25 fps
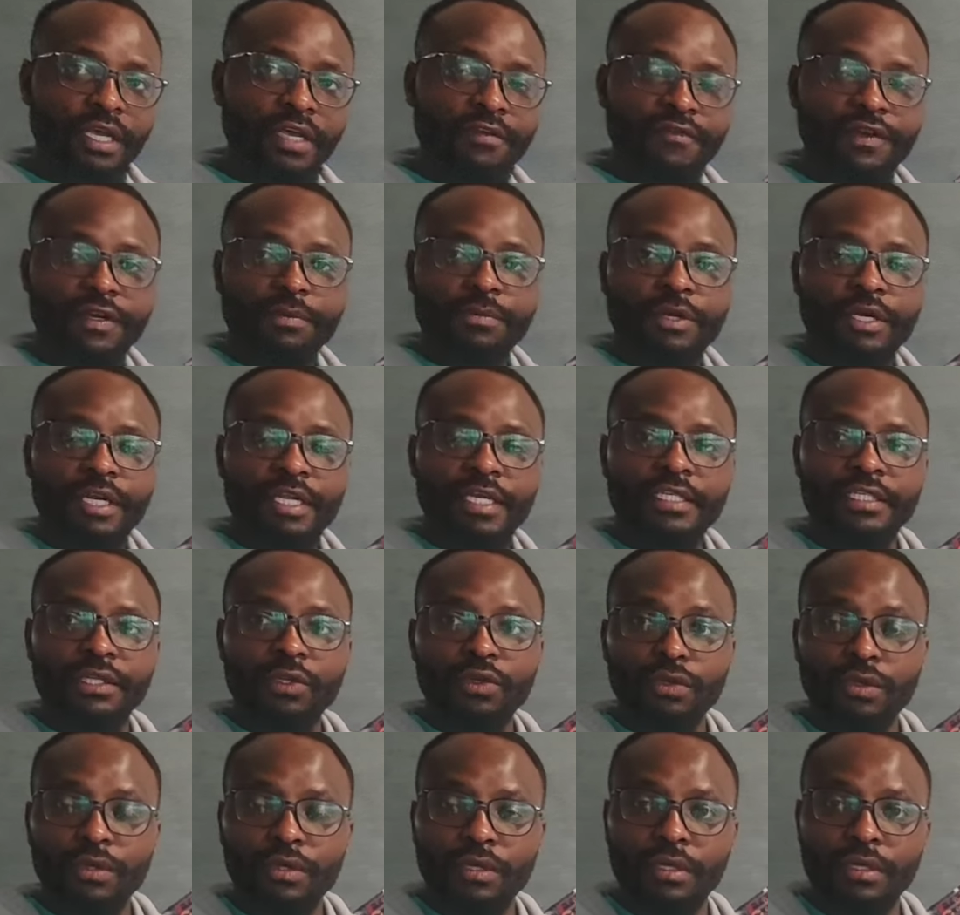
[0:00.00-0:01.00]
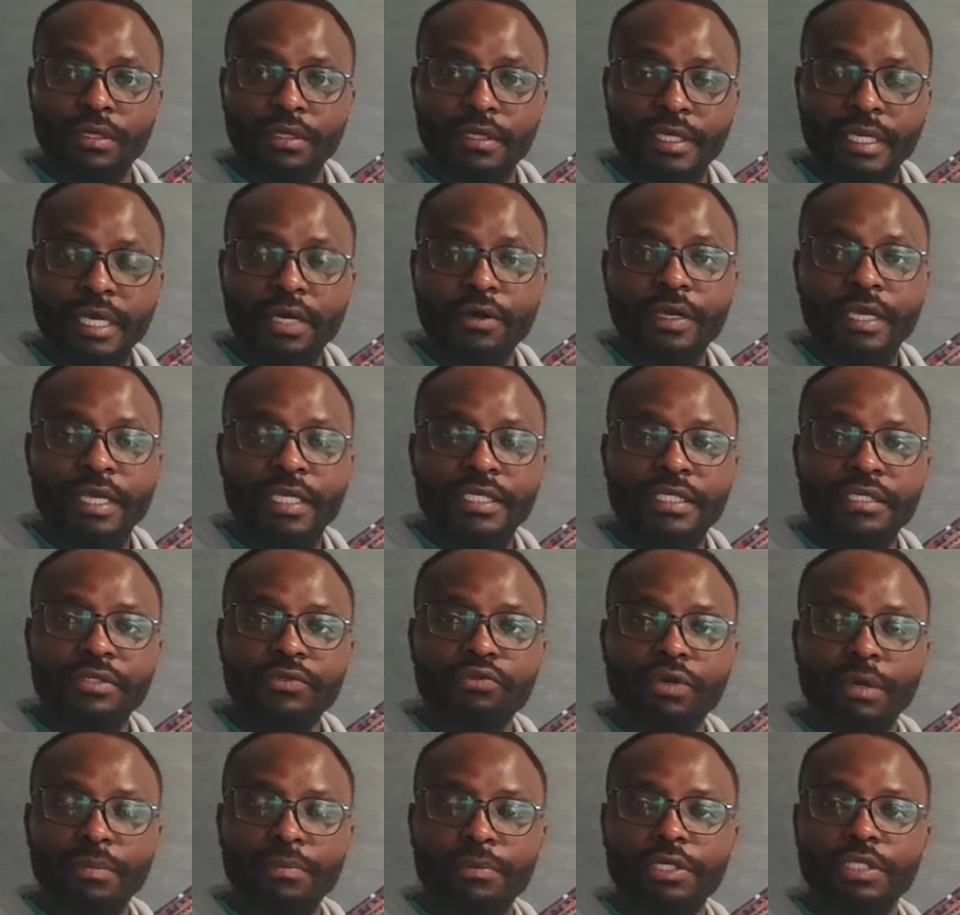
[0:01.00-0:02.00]
everybody is now getting
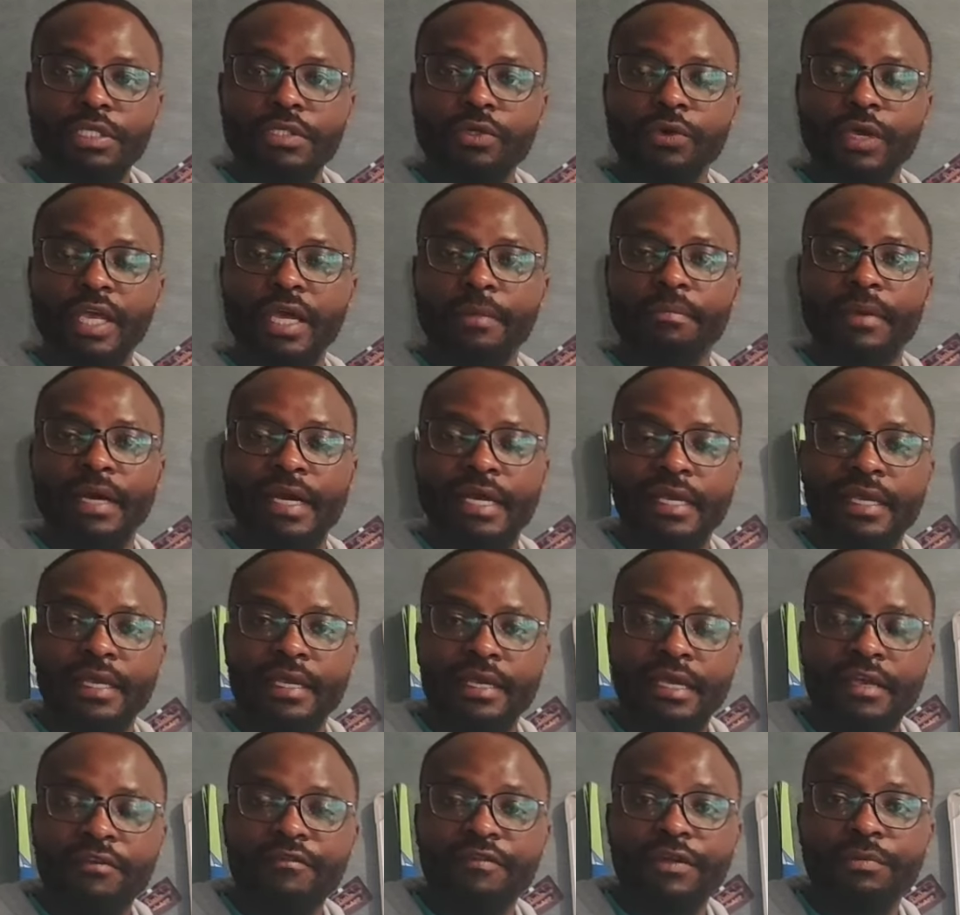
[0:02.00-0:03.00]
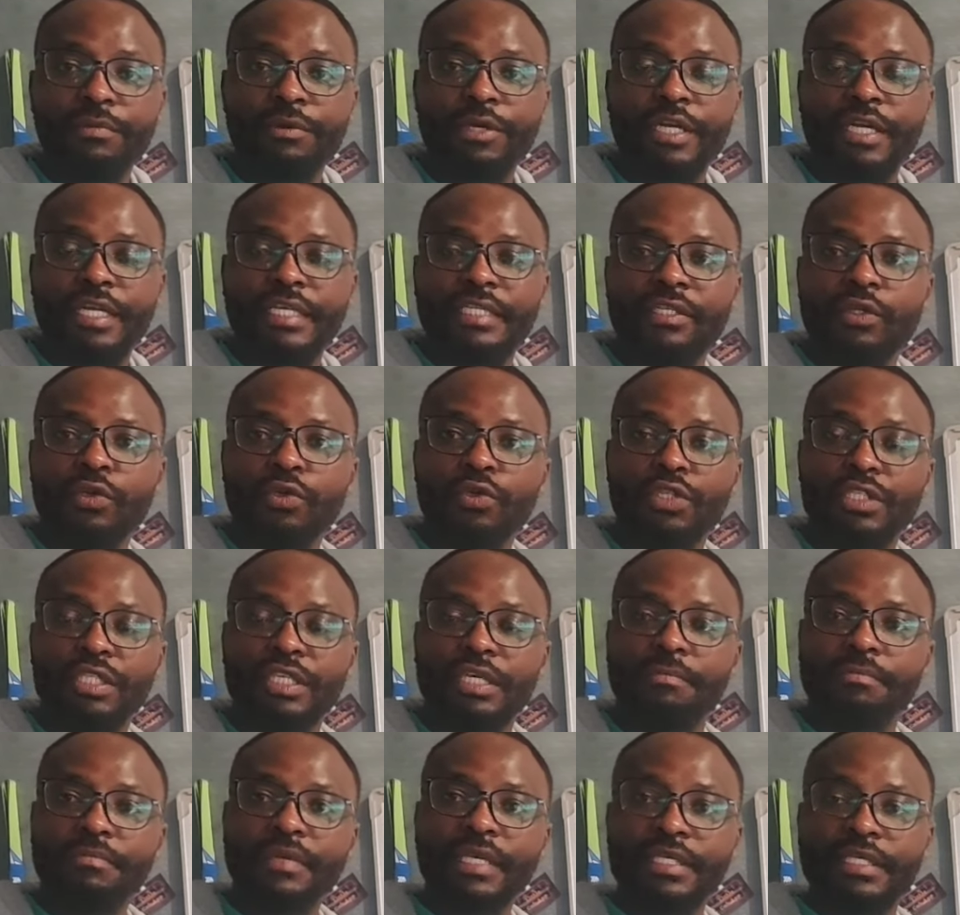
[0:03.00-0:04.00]
to a point whereby everybody is
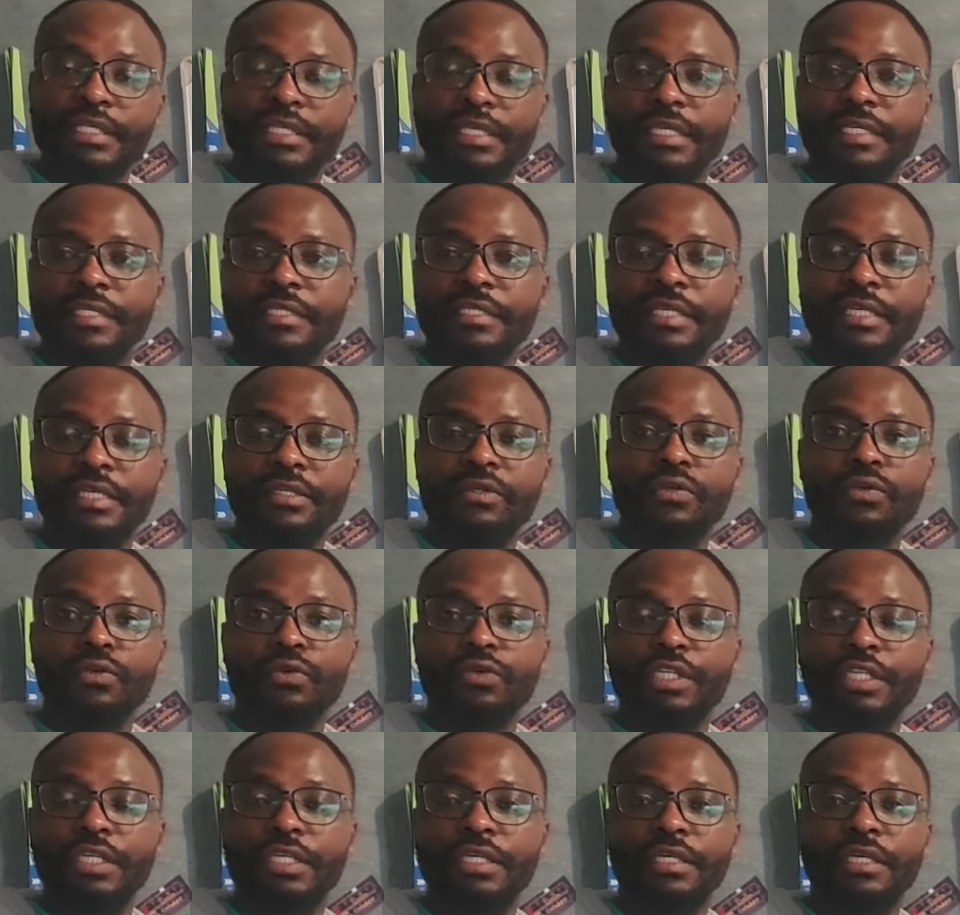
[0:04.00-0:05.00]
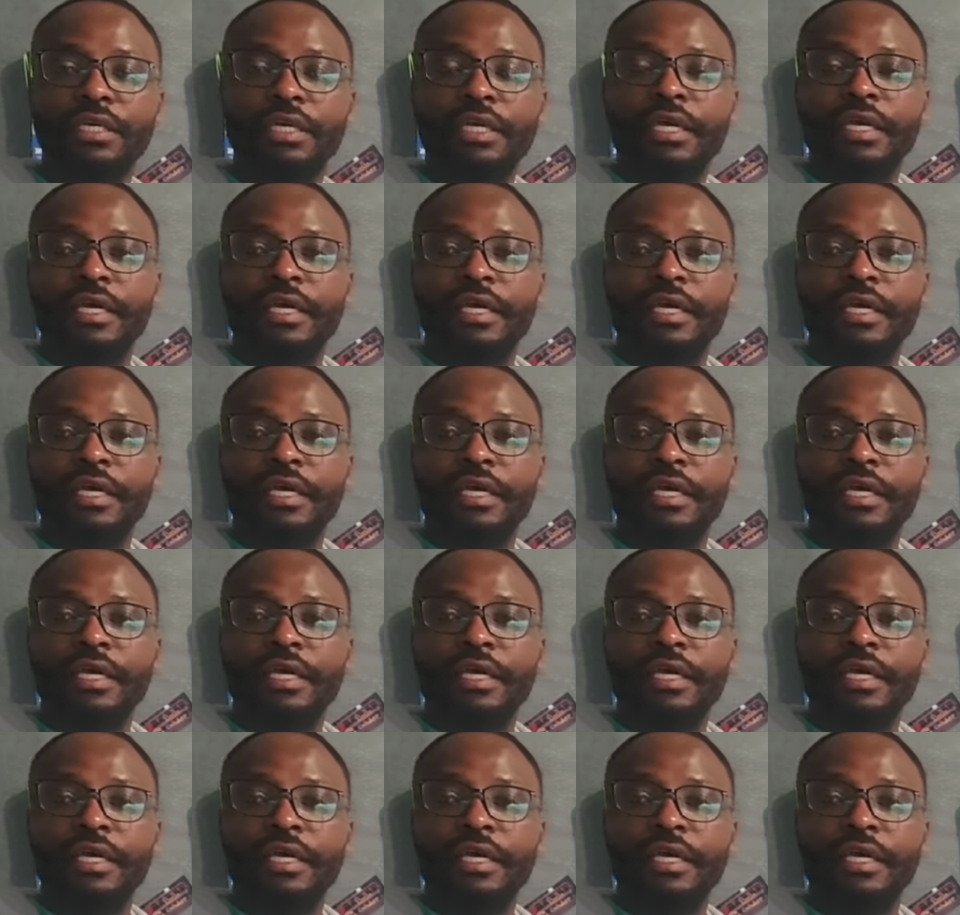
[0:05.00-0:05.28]
losing business, including